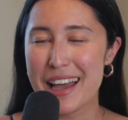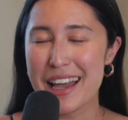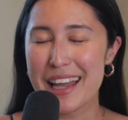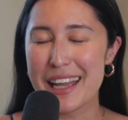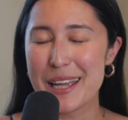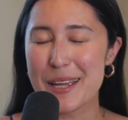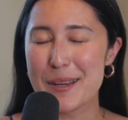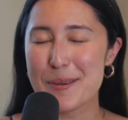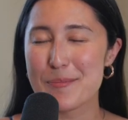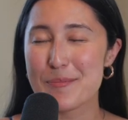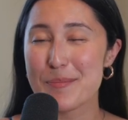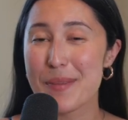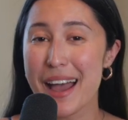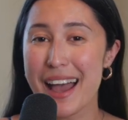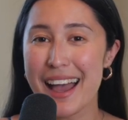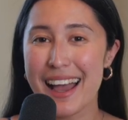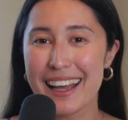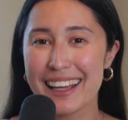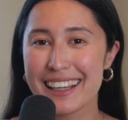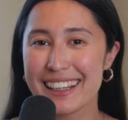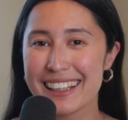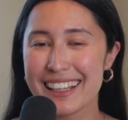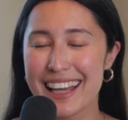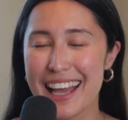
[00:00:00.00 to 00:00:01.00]
I am
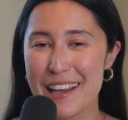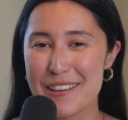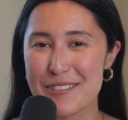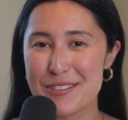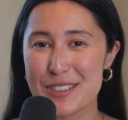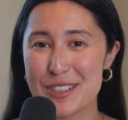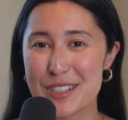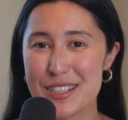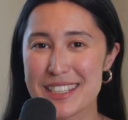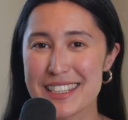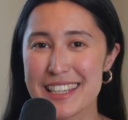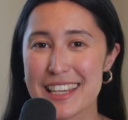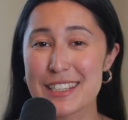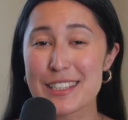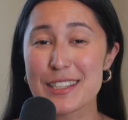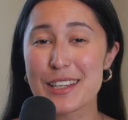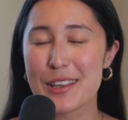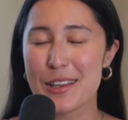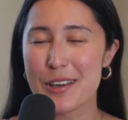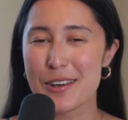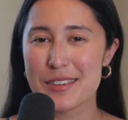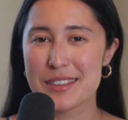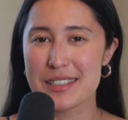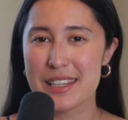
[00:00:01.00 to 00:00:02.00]
back after such
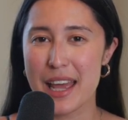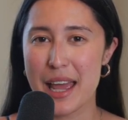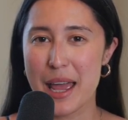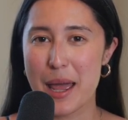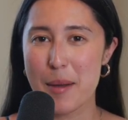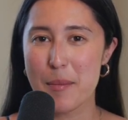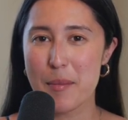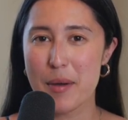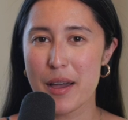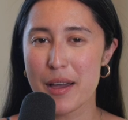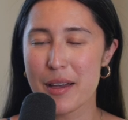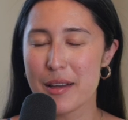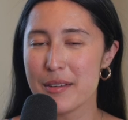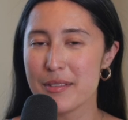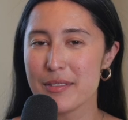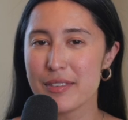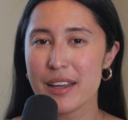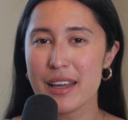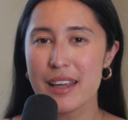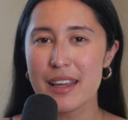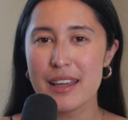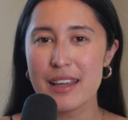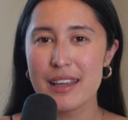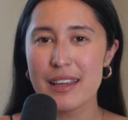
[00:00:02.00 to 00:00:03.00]
a long time
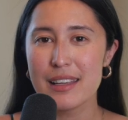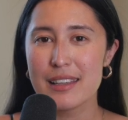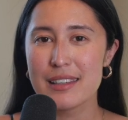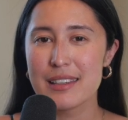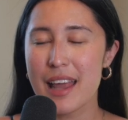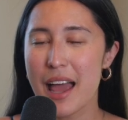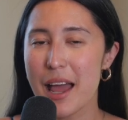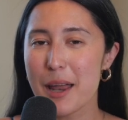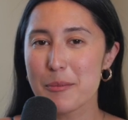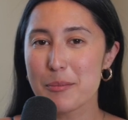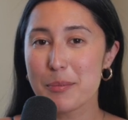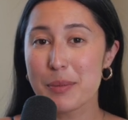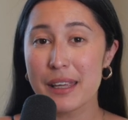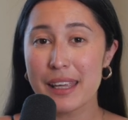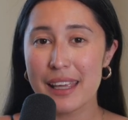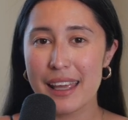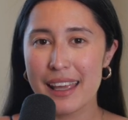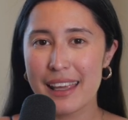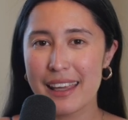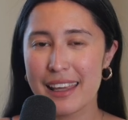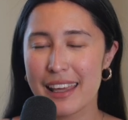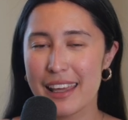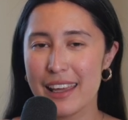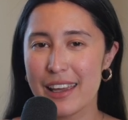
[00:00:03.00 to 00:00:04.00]
of not
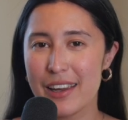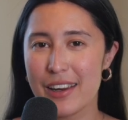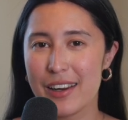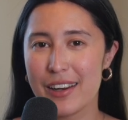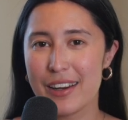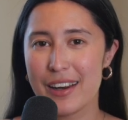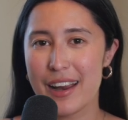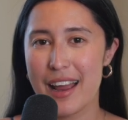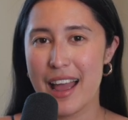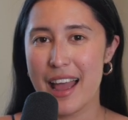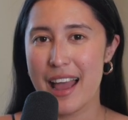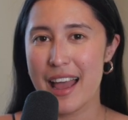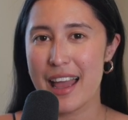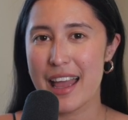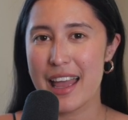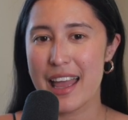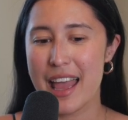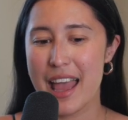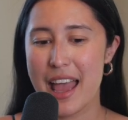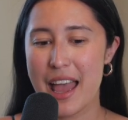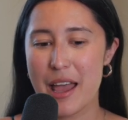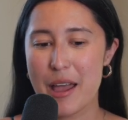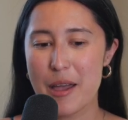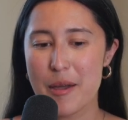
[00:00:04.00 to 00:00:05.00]
being here.
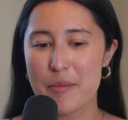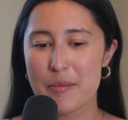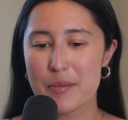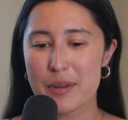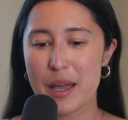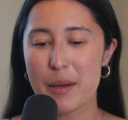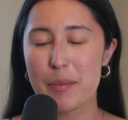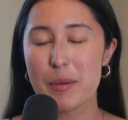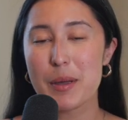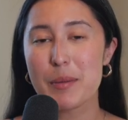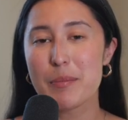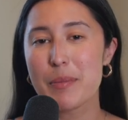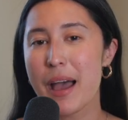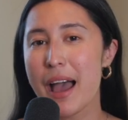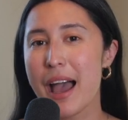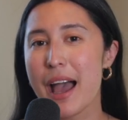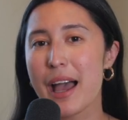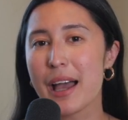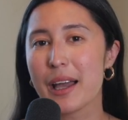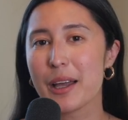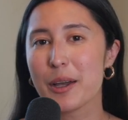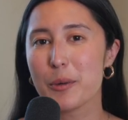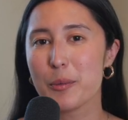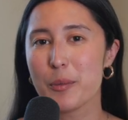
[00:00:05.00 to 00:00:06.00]
I am coming
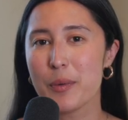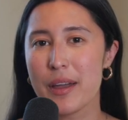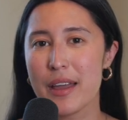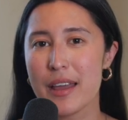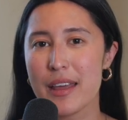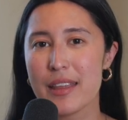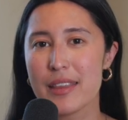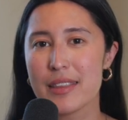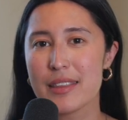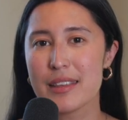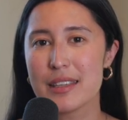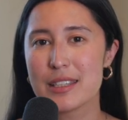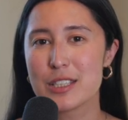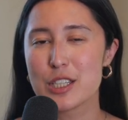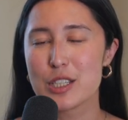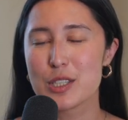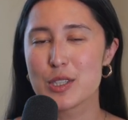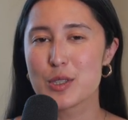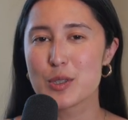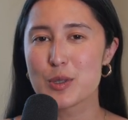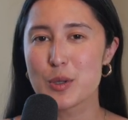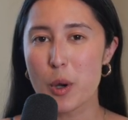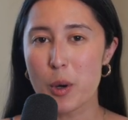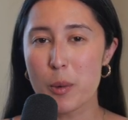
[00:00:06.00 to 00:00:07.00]
back with
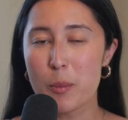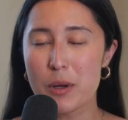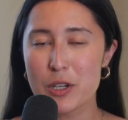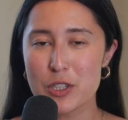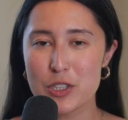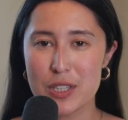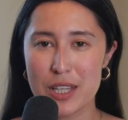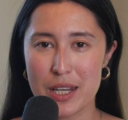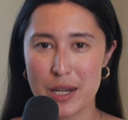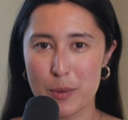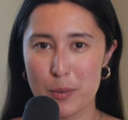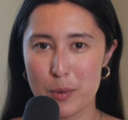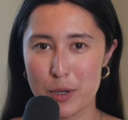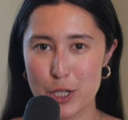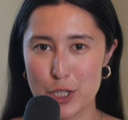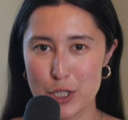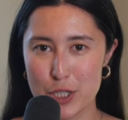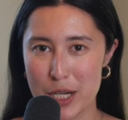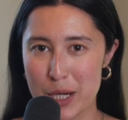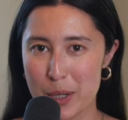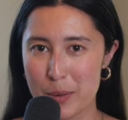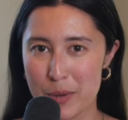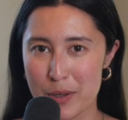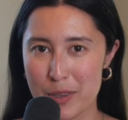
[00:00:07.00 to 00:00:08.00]
just so much that I want to
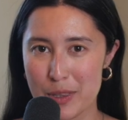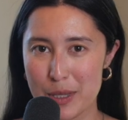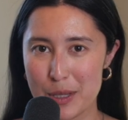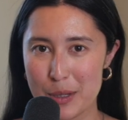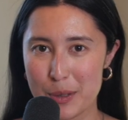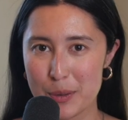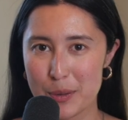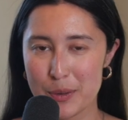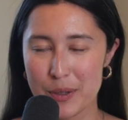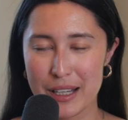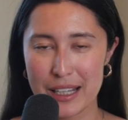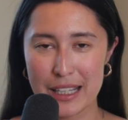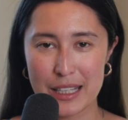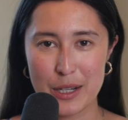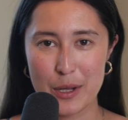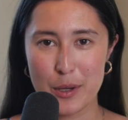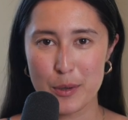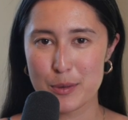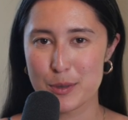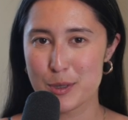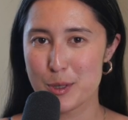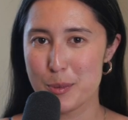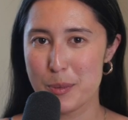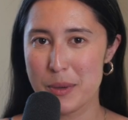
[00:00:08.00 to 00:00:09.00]
share with you. I
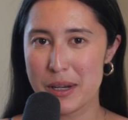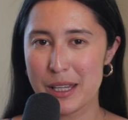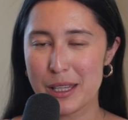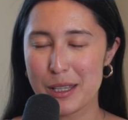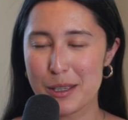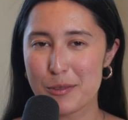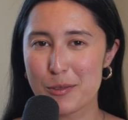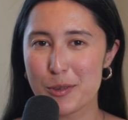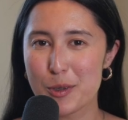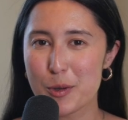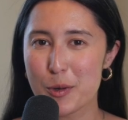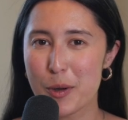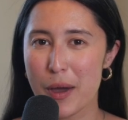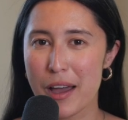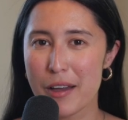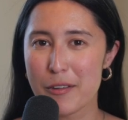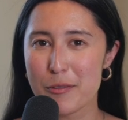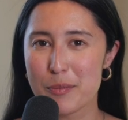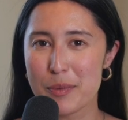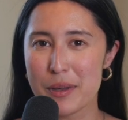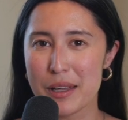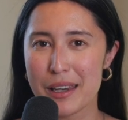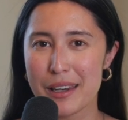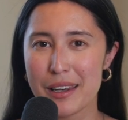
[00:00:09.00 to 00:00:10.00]
know so many of you
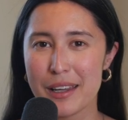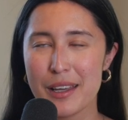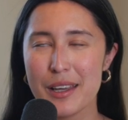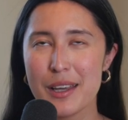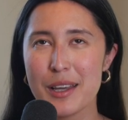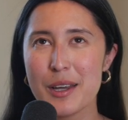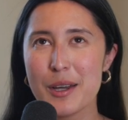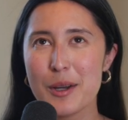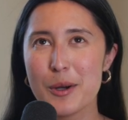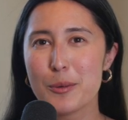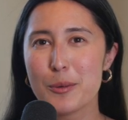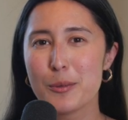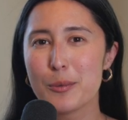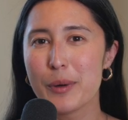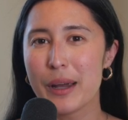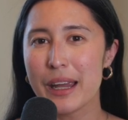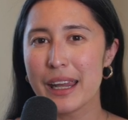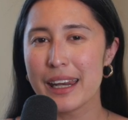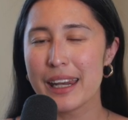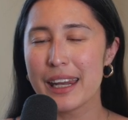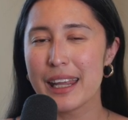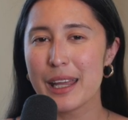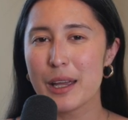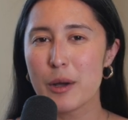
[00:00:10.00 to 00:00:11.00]
have been
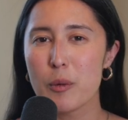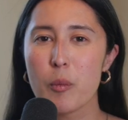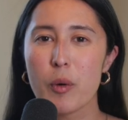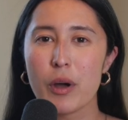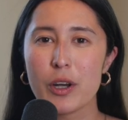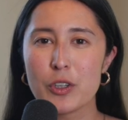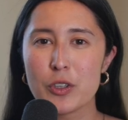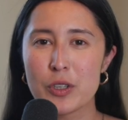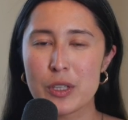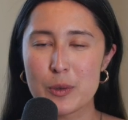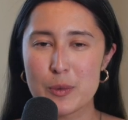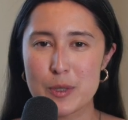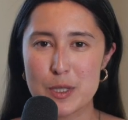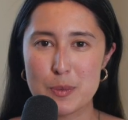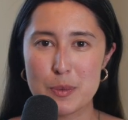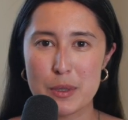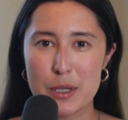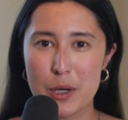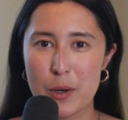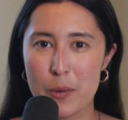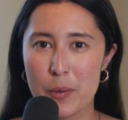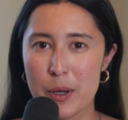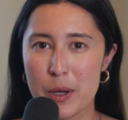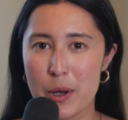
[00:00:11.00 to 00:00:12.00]
waiting, wondering what's
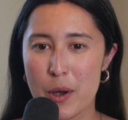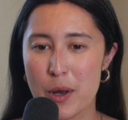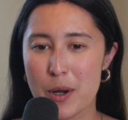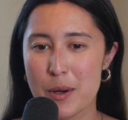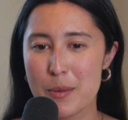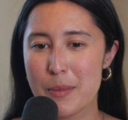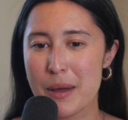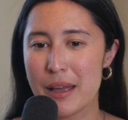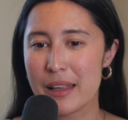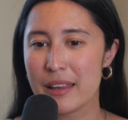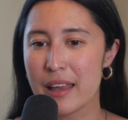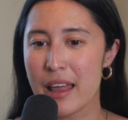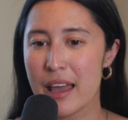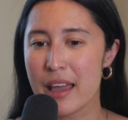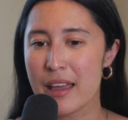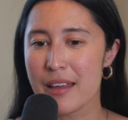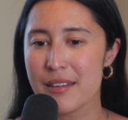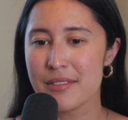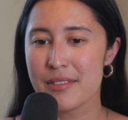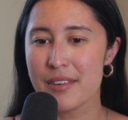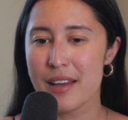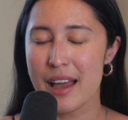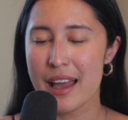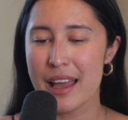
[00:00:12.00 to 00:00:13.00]
been going on in my life.